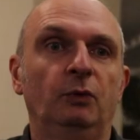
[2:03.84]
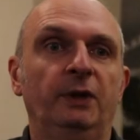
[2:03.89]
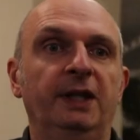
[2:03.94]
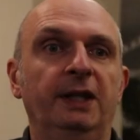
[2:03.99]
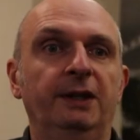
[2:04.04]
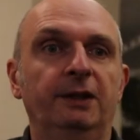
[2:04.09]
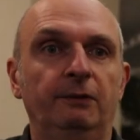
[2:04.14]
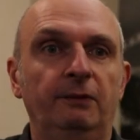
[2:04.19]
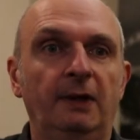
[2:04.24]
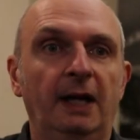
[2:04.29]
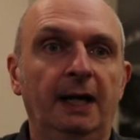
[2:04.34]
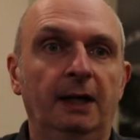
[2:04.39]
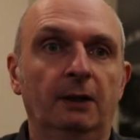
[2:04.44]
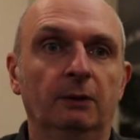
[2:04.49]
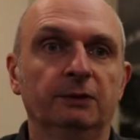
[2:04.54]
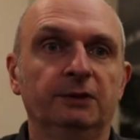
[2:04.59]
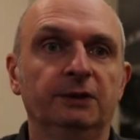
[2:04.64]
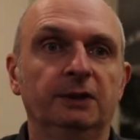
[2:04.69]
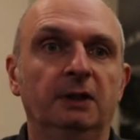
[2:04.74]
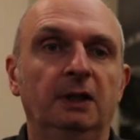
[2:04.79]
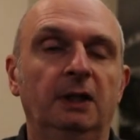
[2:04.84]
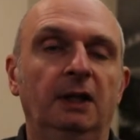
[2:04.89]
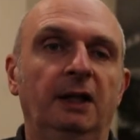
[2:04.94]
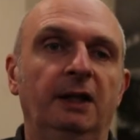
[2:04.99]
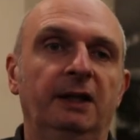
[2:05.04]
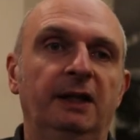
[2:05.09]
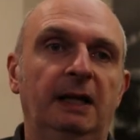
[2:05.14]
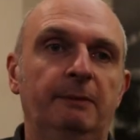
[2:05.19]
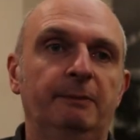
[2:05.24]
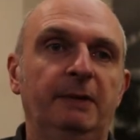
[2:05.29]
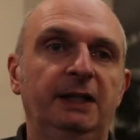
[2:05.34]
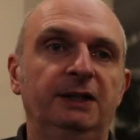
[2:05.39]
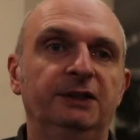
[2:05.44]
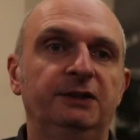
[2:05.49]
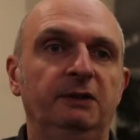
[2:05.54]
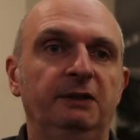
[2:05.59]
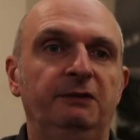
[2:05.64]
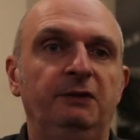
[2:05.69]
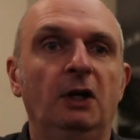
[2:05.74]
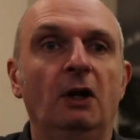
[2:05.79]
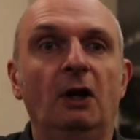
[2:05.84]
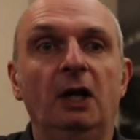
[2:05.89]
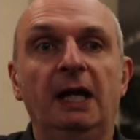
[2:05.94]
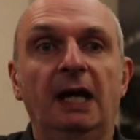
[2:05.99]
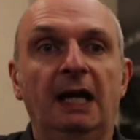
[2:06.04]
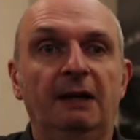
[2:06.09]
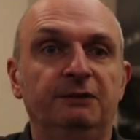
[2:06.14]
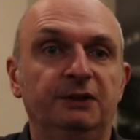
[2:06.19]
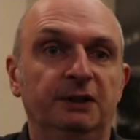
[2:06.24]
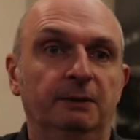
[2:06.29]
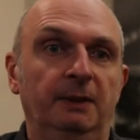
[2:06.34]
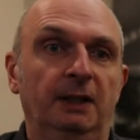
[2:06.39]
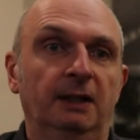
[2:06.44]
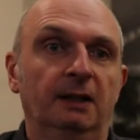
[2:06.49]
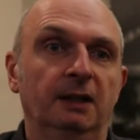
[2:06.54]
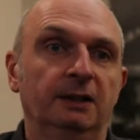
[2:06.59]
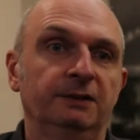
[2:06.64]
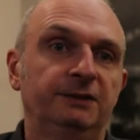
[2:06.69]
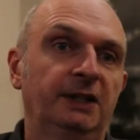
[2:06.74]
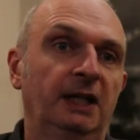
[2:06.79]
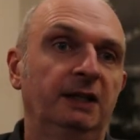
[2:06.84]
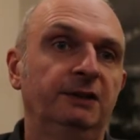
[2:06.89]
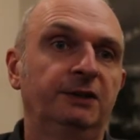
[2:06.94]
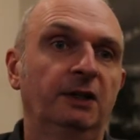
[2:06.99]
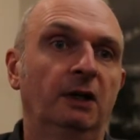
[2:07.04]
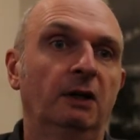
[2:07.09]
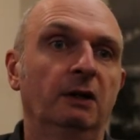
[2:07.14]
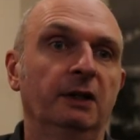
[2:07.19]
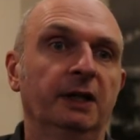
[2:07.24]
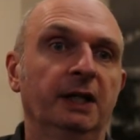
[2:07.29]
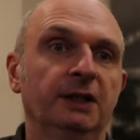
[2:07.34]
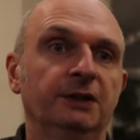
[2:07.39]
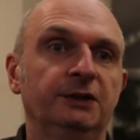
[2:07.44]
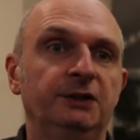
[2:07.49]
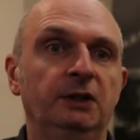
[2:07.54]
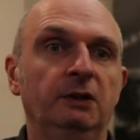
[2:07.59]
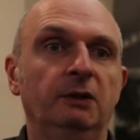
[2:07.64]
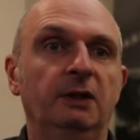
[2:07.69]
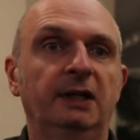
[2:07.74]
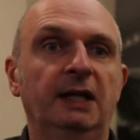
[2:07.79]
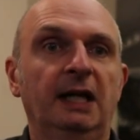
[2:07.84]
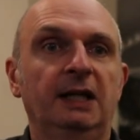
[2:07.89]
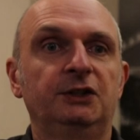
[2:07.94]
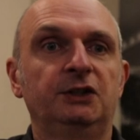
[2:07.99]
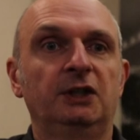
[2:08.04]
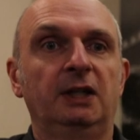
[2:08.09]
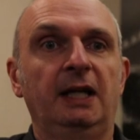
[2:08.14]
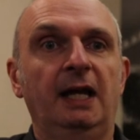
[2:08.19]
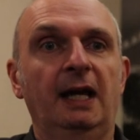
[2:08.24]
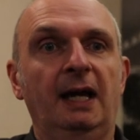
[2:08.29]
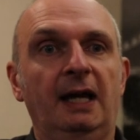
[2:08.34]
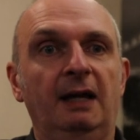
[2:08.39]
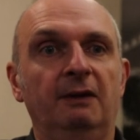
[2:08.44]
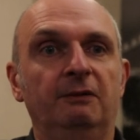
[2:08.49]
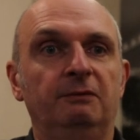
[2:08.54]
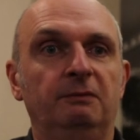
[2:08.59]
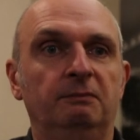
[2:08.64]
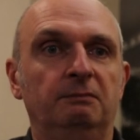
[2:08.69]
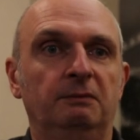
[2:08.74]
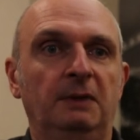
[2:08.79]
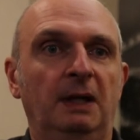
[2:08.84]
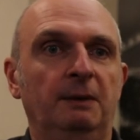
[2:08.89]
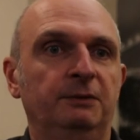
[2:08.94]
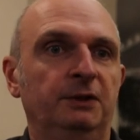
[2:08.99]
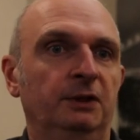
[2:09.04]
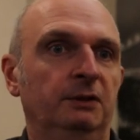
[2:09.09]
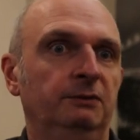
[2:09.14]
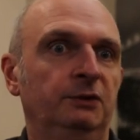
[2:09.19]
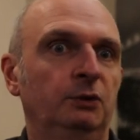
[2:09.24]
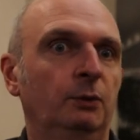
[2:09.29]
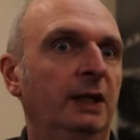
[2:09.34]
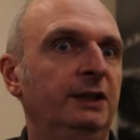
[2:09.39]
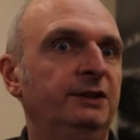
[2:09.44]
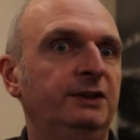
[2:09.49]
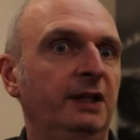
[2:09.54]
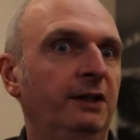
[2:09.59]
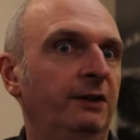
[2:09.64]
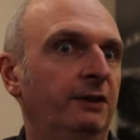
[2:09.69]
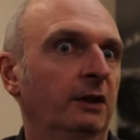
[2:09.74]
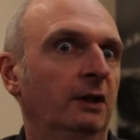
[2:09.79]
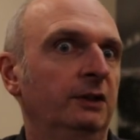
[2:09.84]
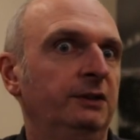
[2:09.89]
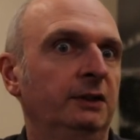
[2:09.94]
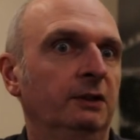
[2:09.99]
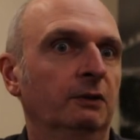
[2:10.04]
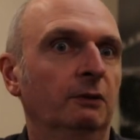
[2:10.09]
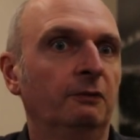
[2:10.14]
within the round. That means if you only have something like ten targets, you can actually have up to twenty, thirty